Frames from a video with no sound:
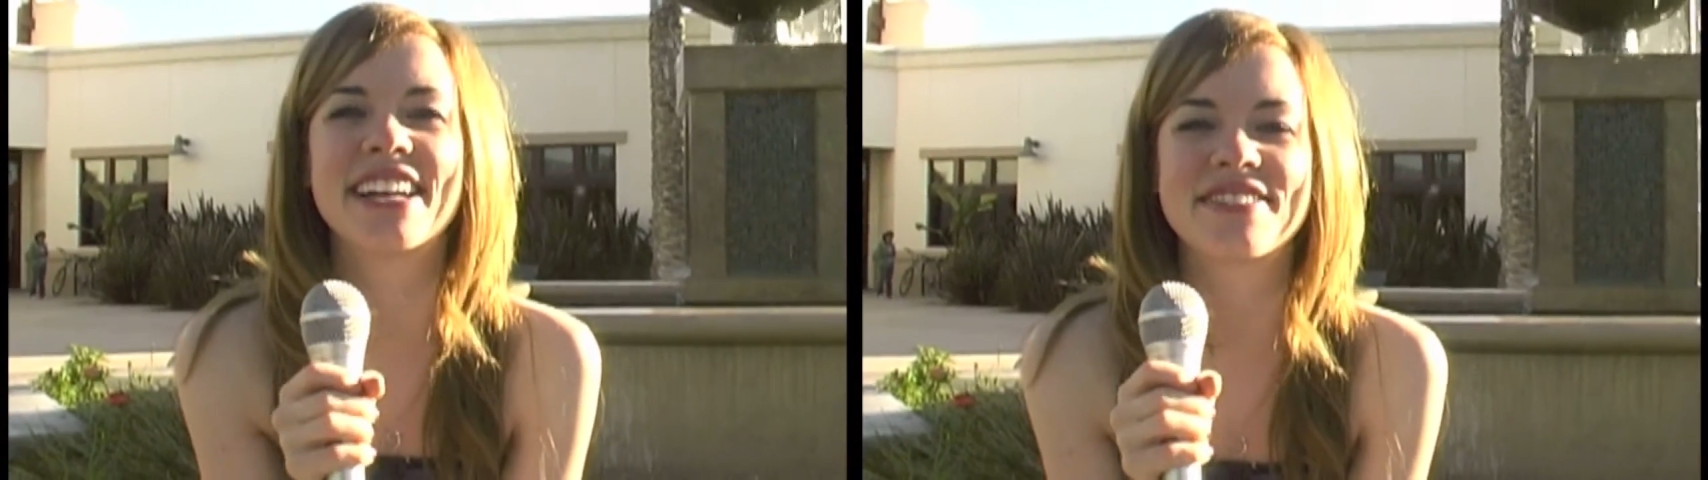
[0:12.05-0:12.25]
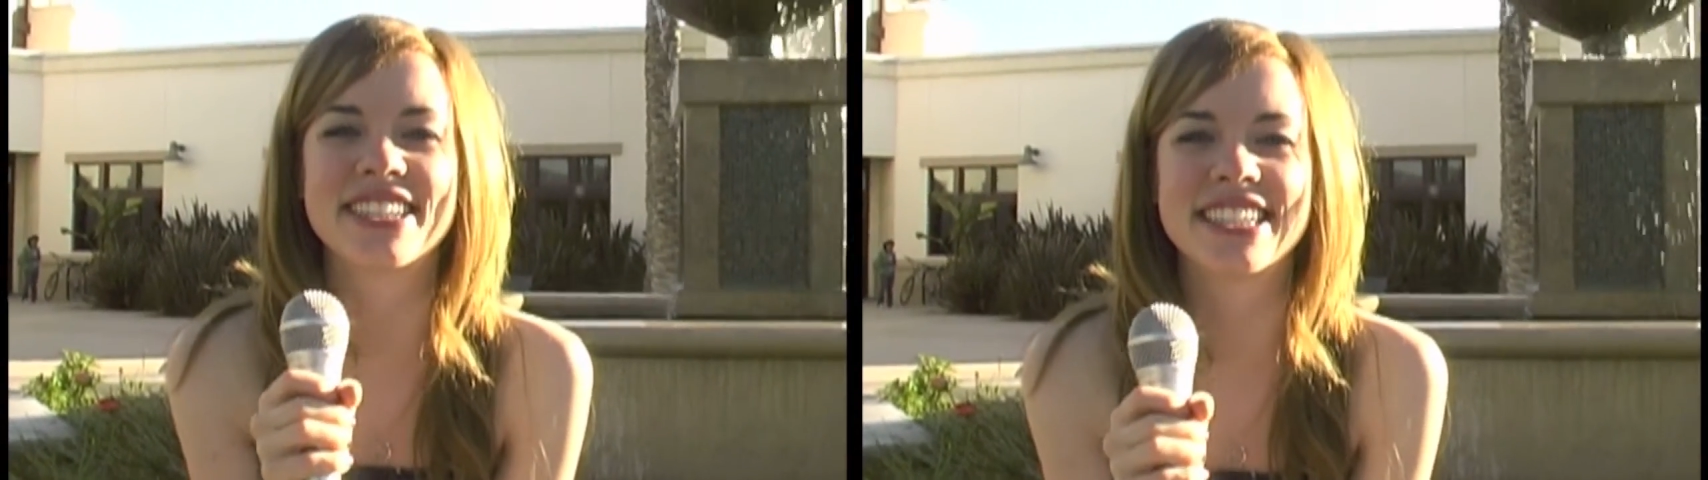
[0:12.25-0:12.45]

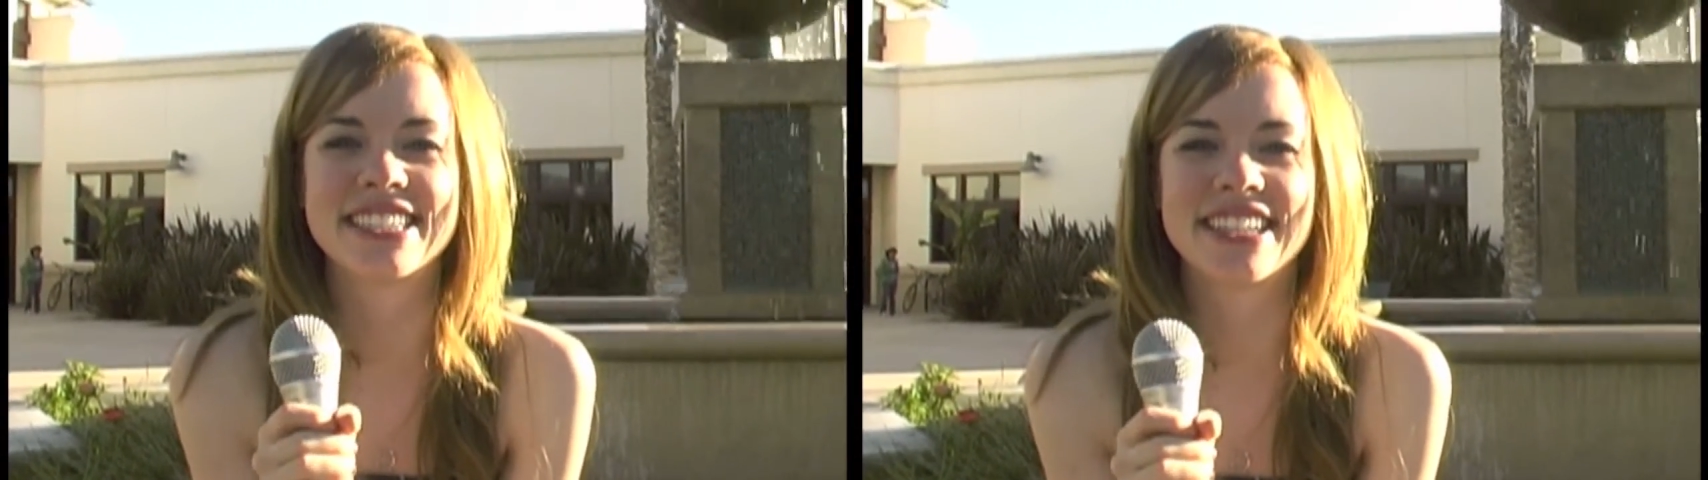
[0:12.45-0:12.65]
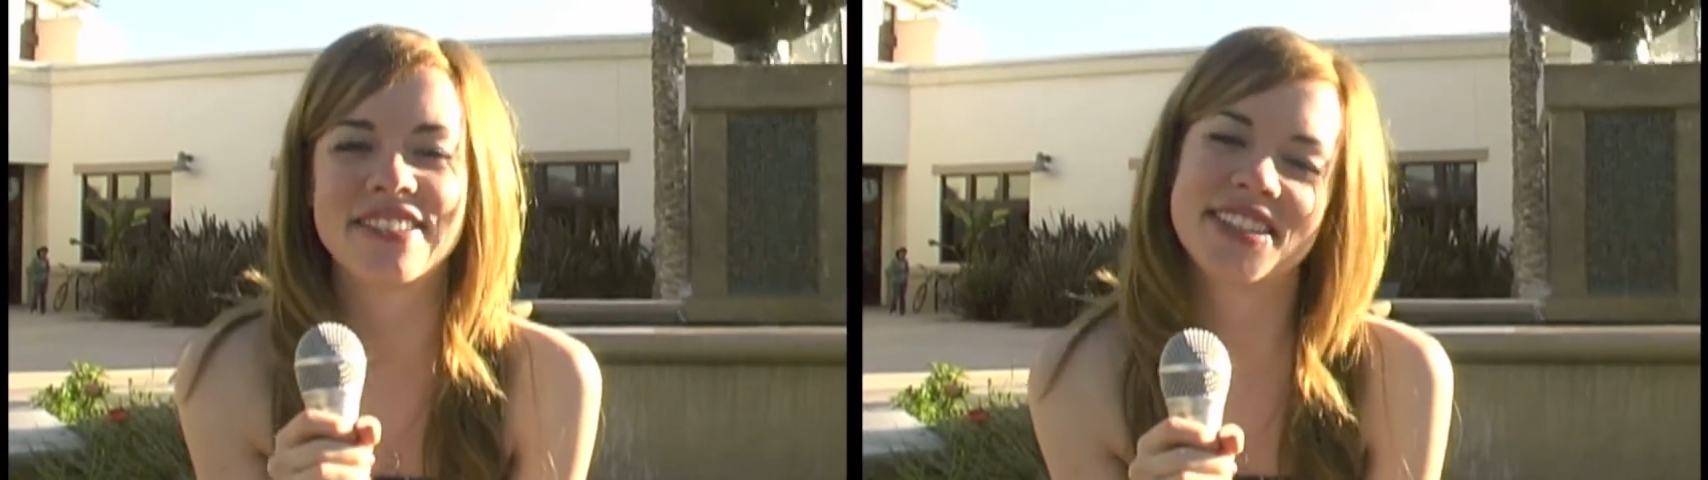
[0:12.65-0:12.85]
I'm
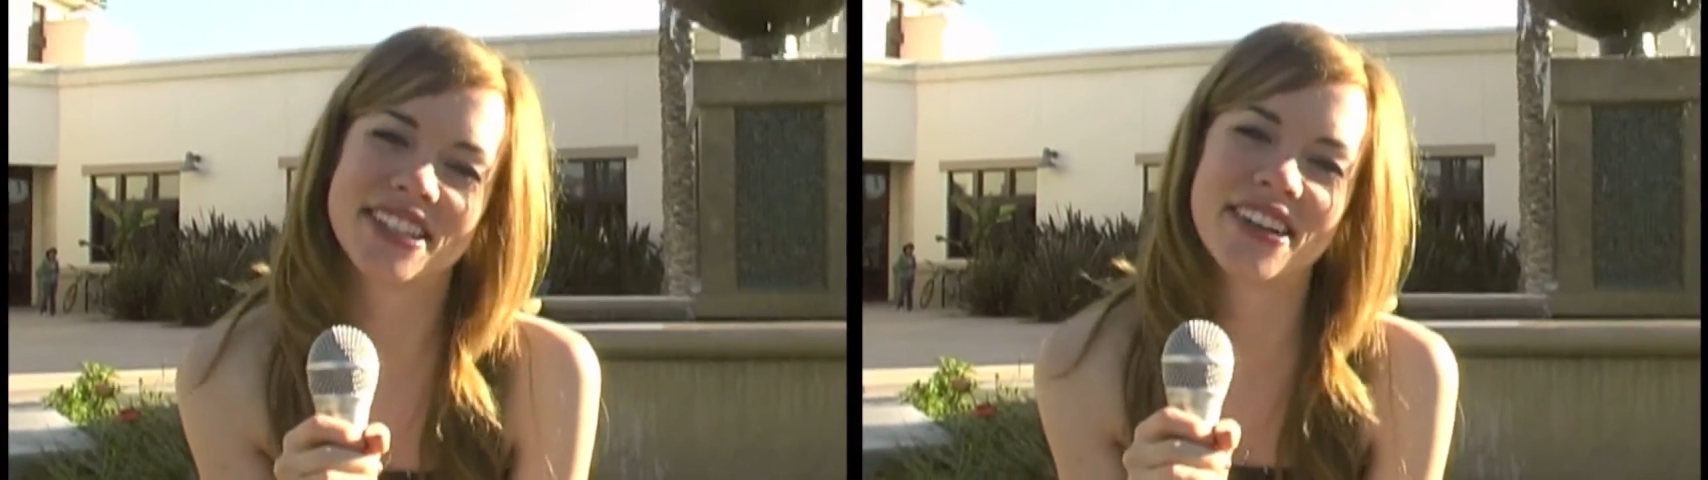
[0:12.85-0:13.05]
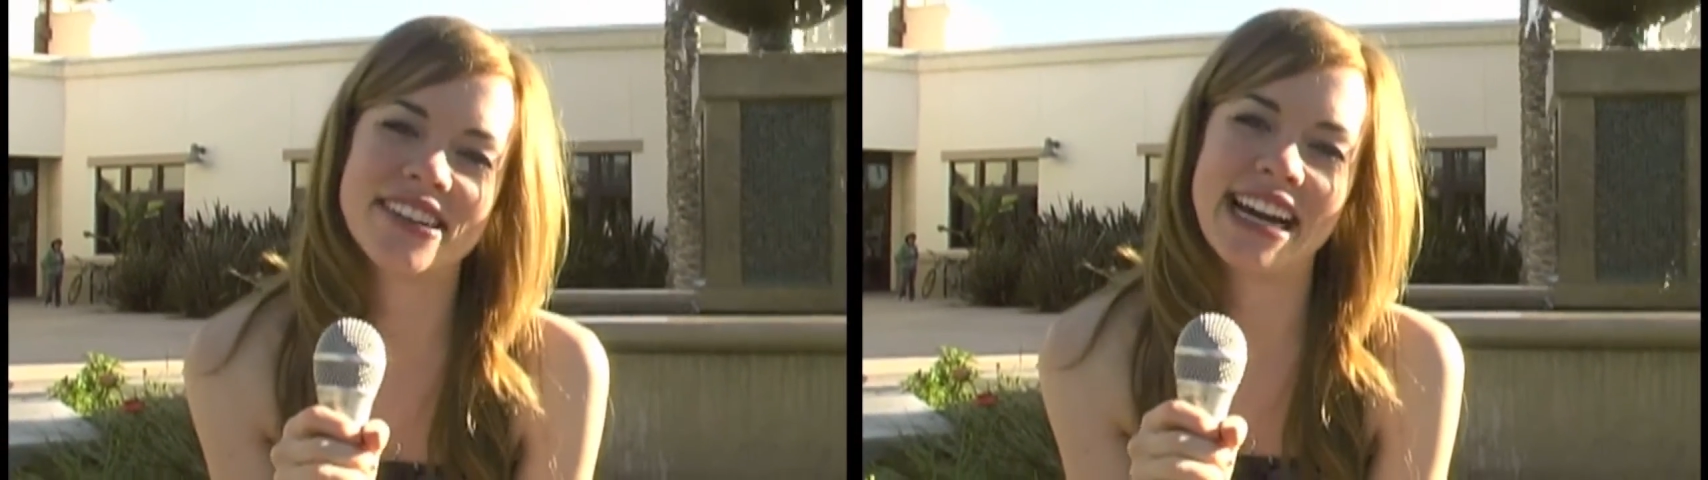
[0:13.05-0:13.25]
gonna, I'm gonna
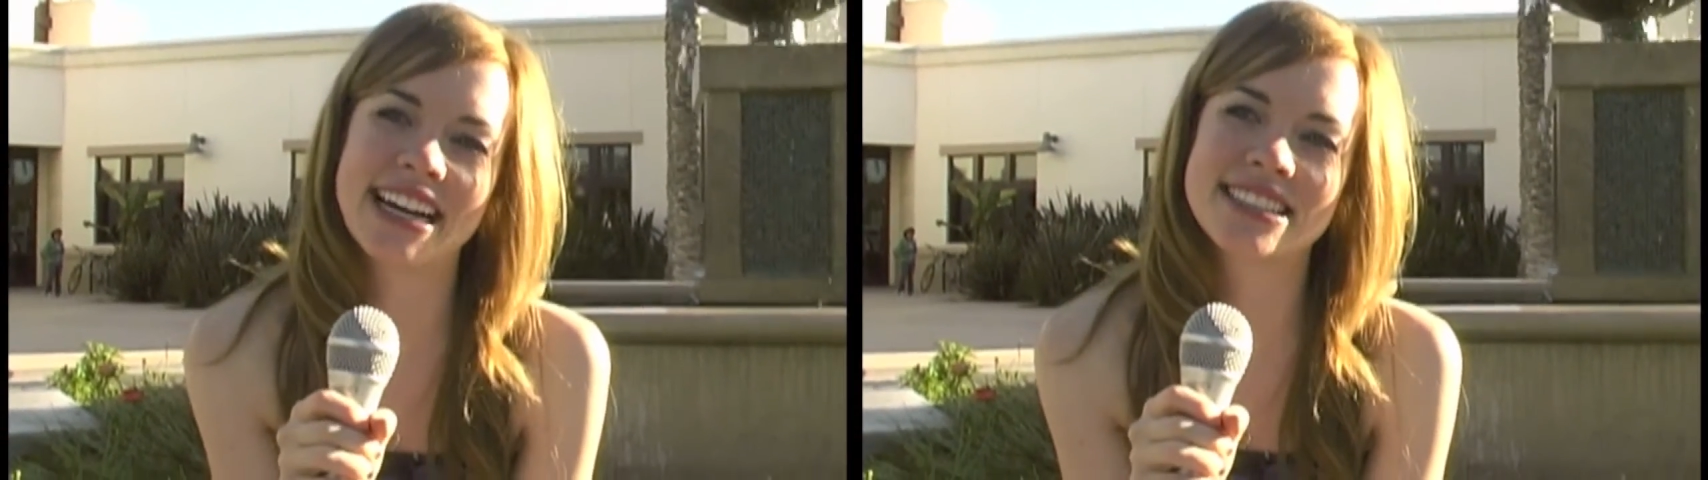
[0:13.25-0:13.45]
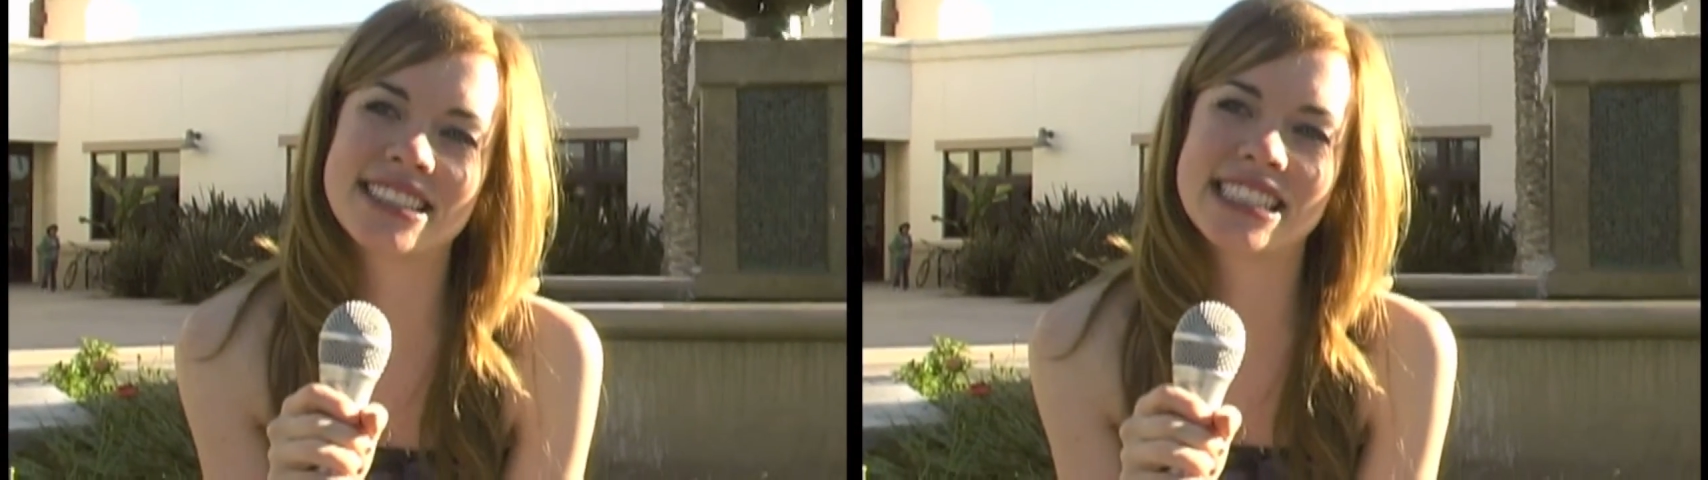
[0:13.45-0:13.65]
go
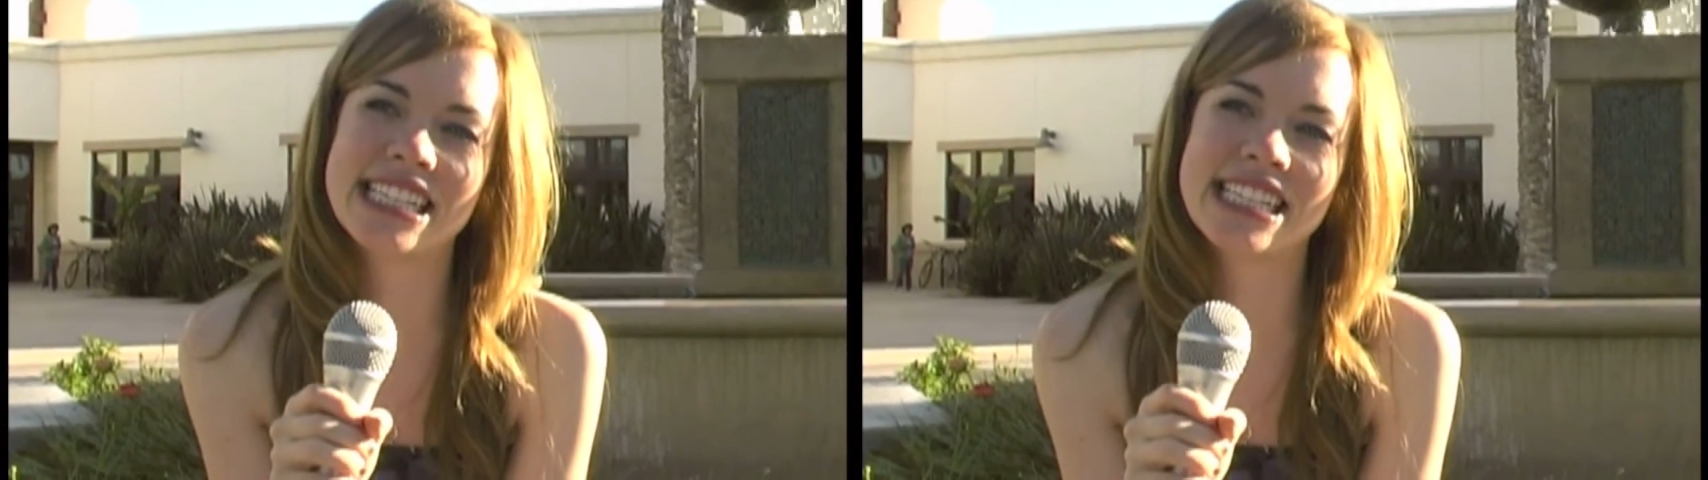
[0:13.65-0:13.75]
act."